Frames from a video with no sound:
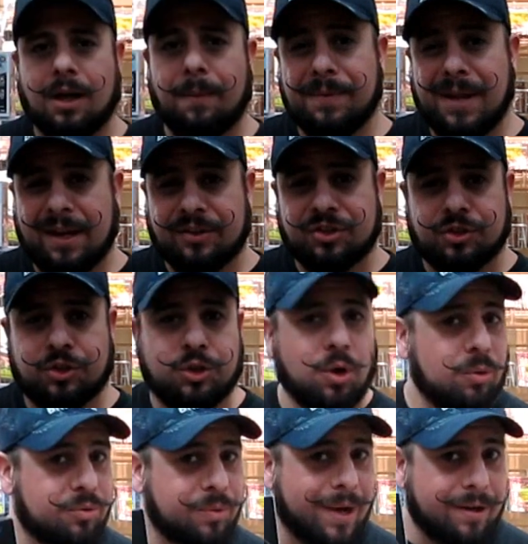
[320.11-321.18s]
Up next,
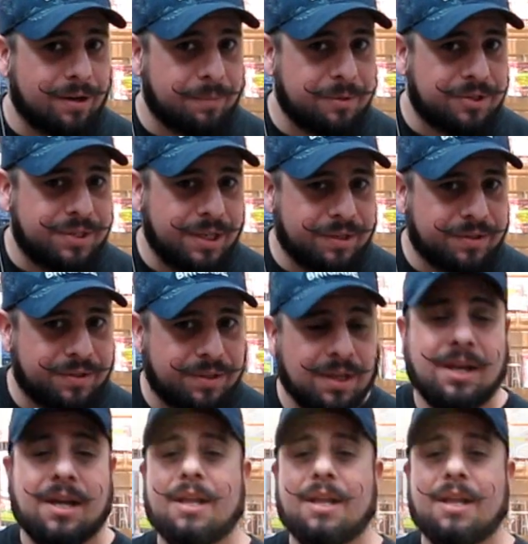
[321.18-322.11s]
Ghost Rider number 6.